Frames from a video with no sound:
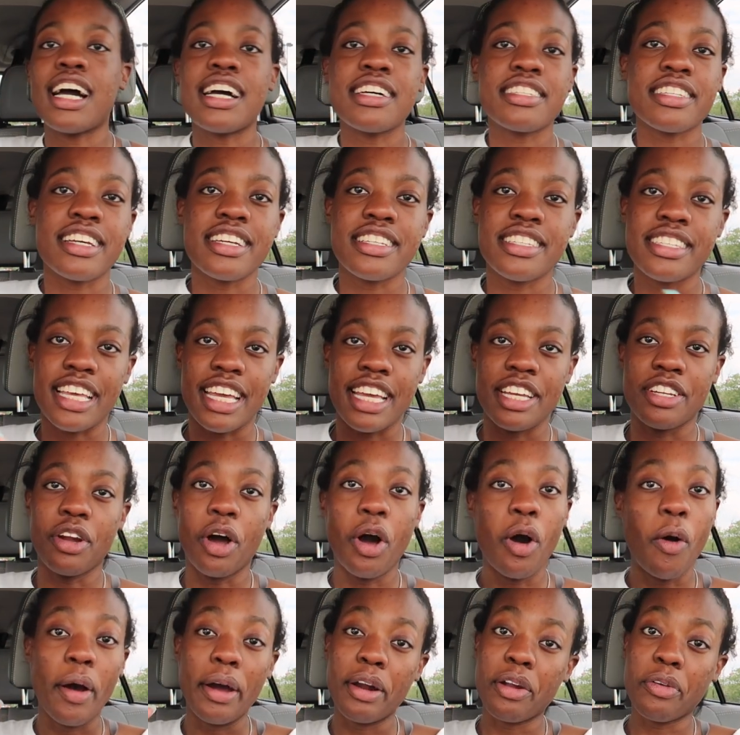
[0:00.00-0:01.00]
as I say,
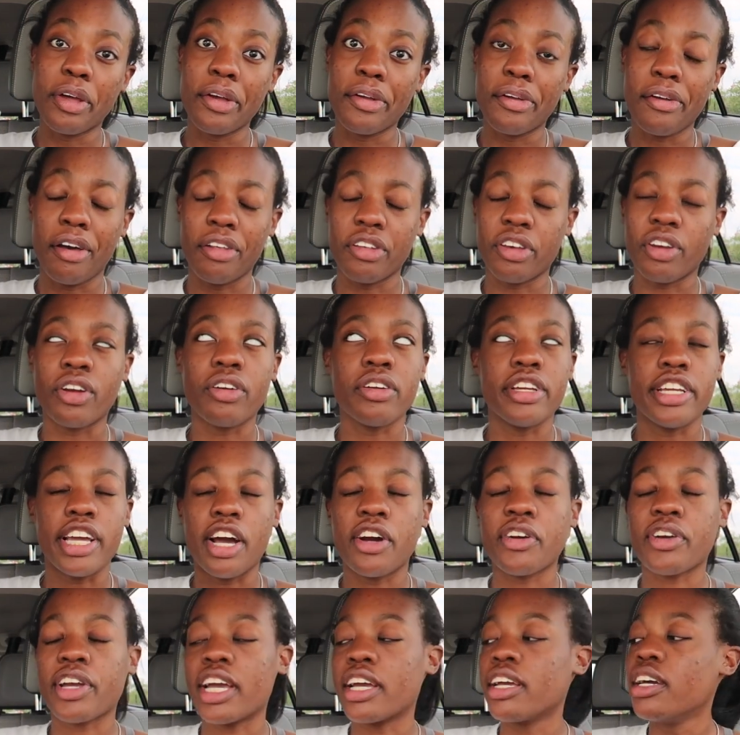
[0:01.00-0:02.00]
oh, I know what color.
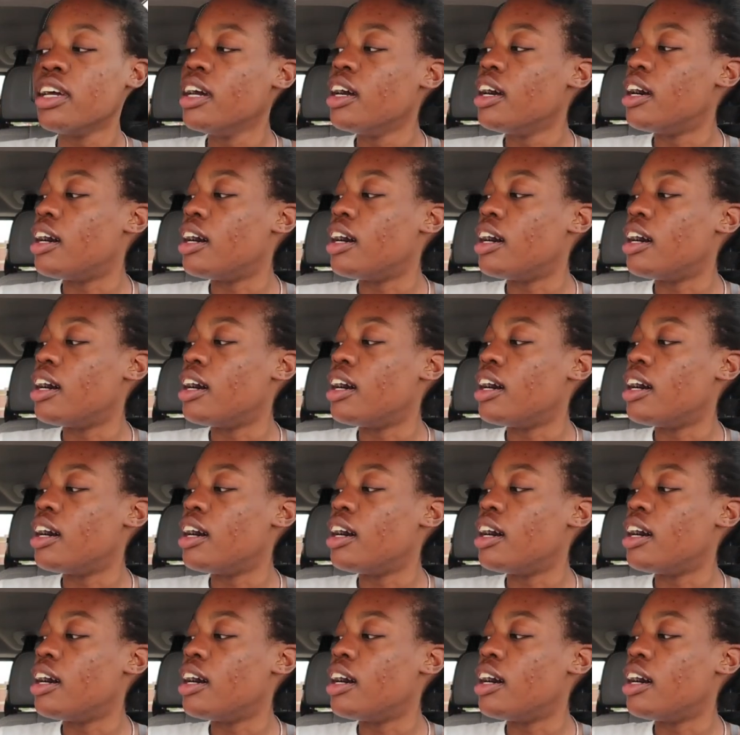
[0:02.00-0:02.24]
Yeah, okay.